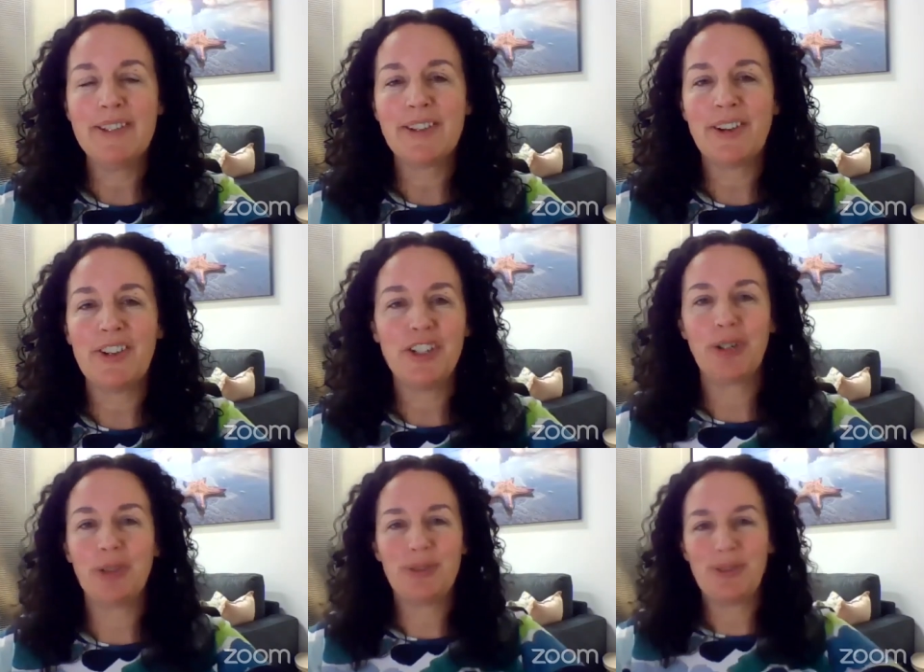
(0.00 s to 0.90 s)
So she
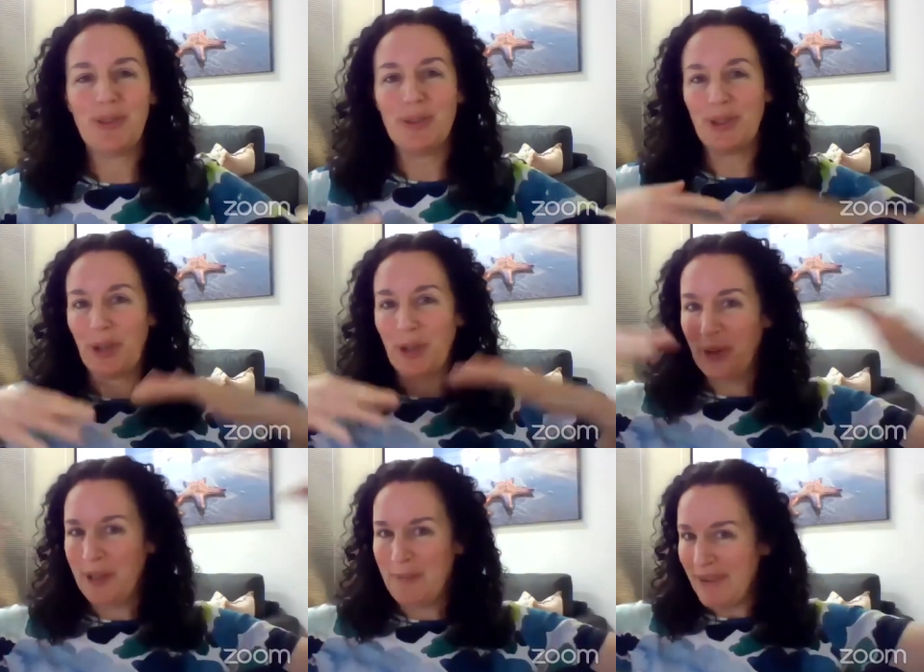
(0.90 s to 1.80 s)
also
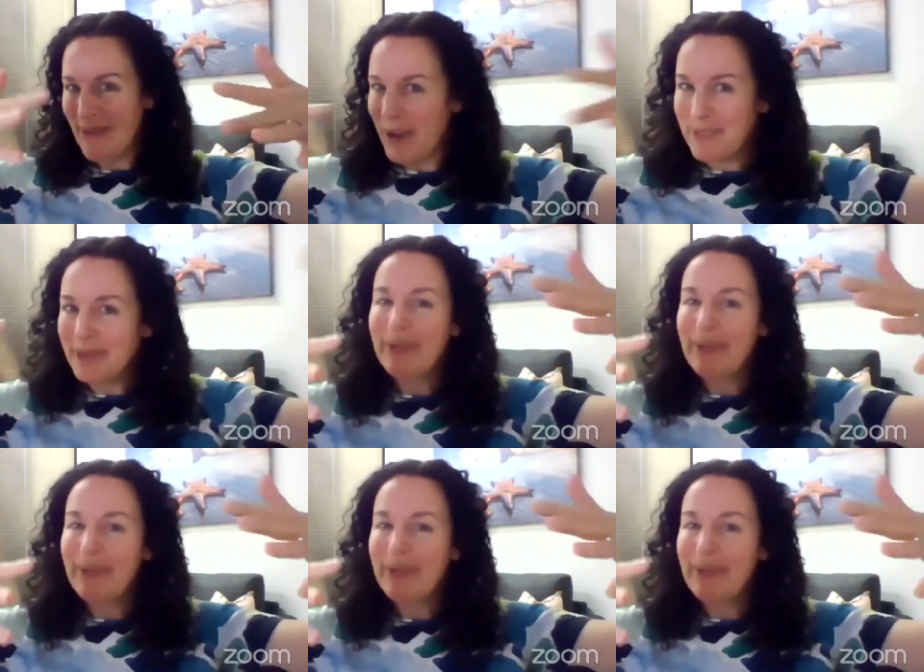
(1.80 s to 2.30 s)
couldn't be wrapped mm.